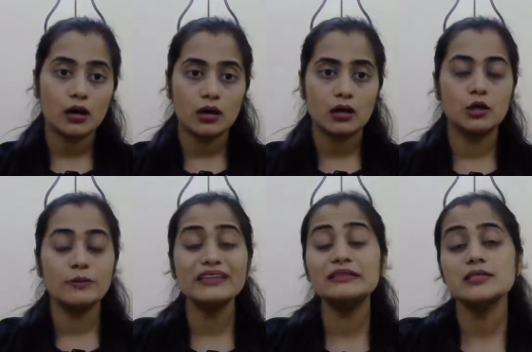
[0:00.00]

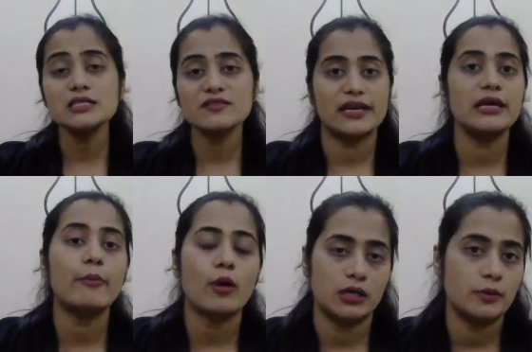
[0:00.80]
Lubhit, this is very
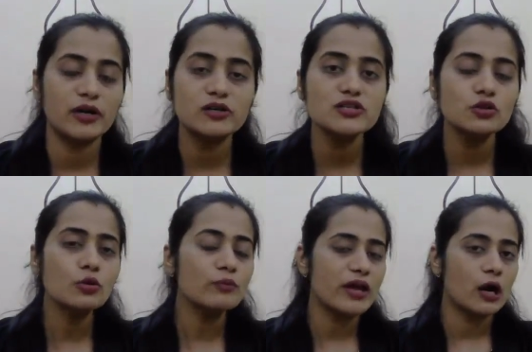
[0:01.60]
important because
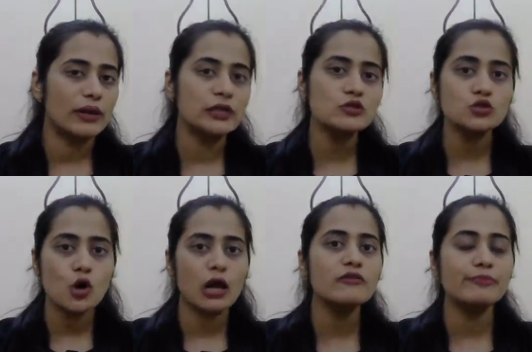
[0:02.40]
when you
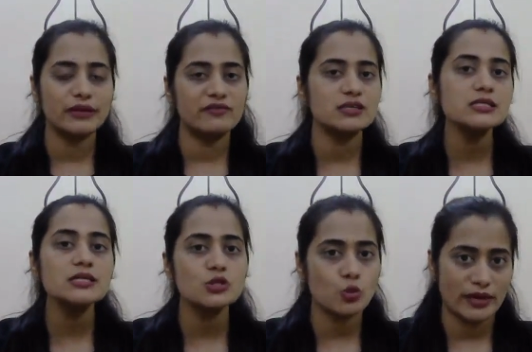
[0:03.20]
solve previous
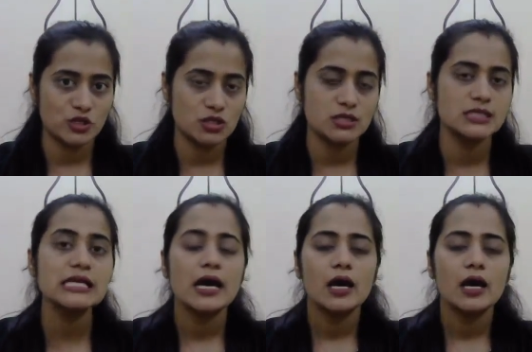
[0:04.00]
year's questions,